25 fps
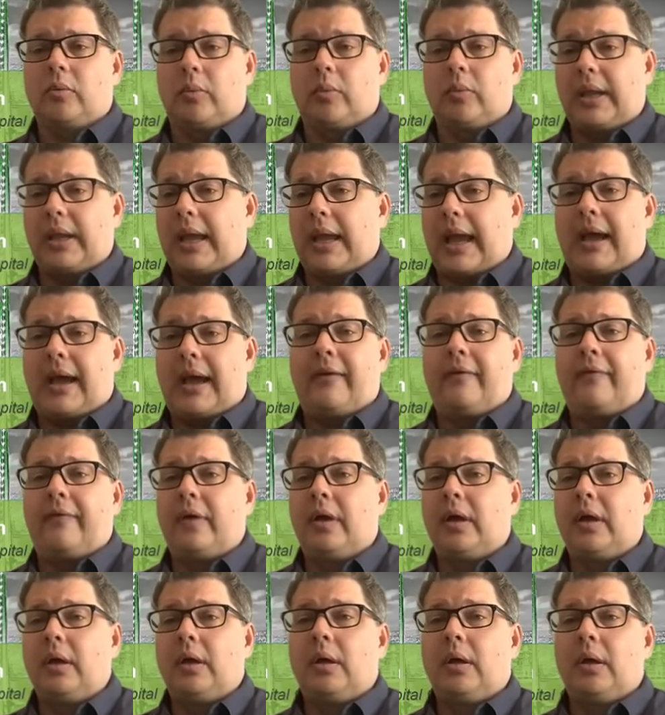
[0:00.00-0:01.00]
We have
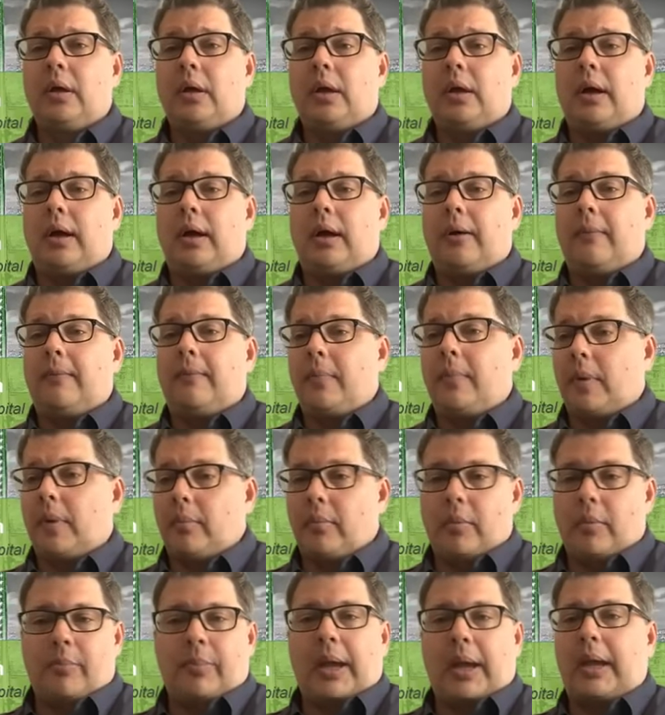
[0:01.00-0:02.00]

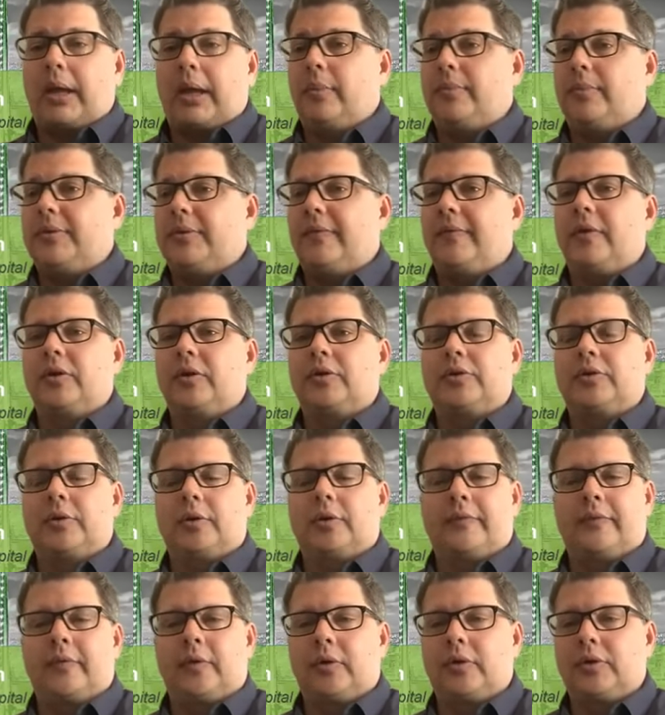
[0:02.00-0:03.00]
backups of their
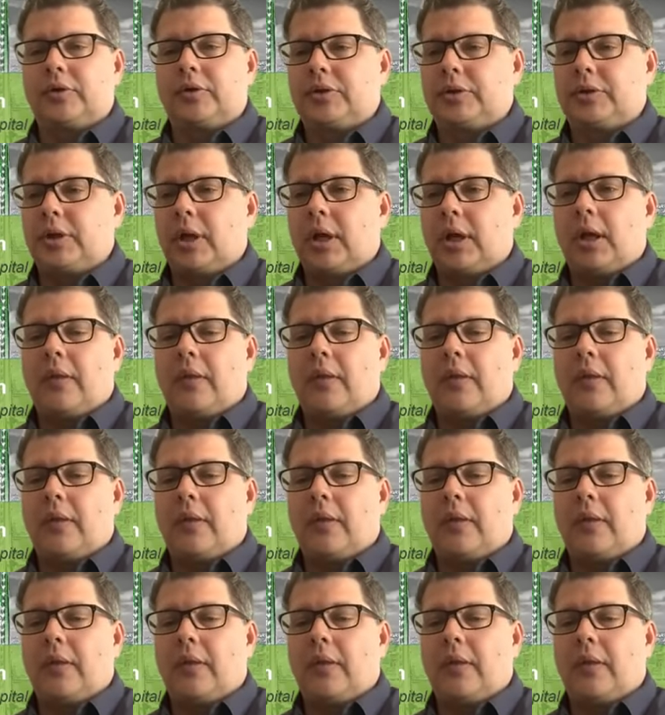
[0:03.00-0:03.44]
servers.